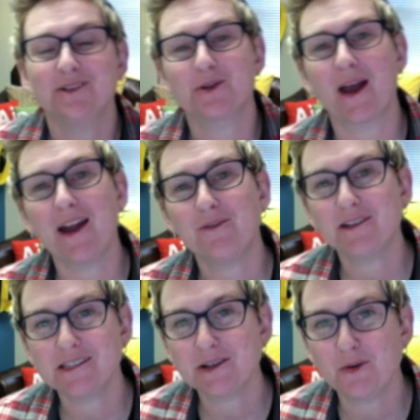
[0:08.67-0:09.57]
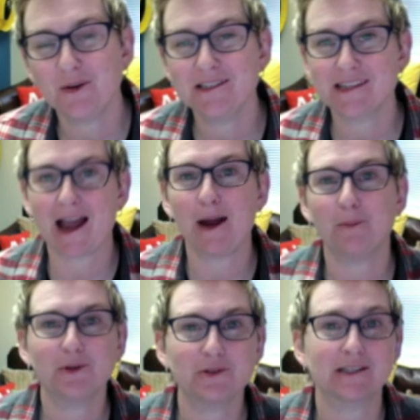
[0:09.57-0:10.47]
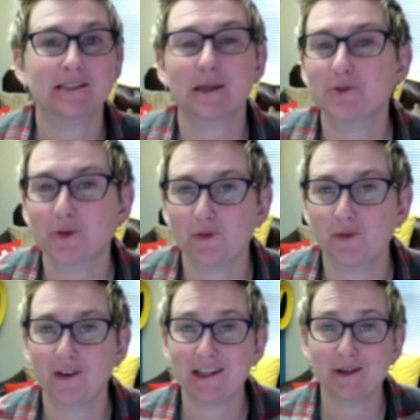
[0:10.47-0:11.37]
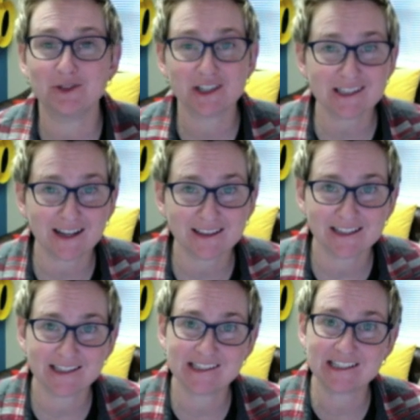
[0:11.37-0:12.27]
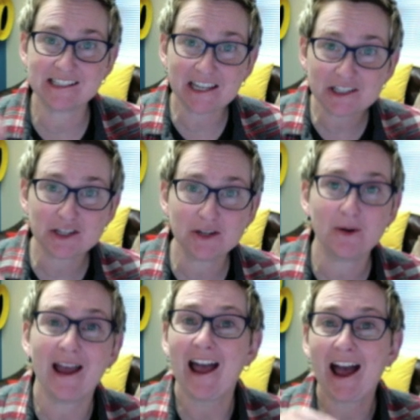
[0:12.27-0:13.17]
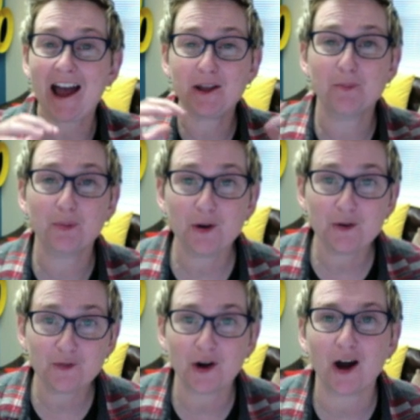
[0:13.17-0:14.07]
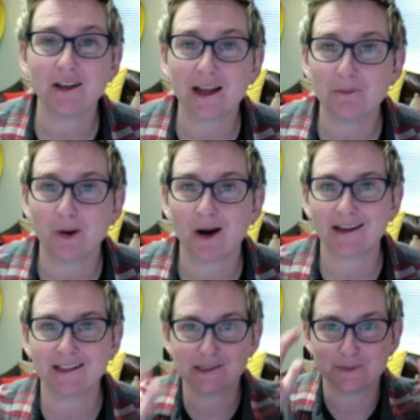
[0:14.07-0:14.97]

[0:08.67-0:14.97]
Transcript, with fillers: So every single Wednesday, I'm producing some sort of a video just like this to teach you how to improve your online marketing,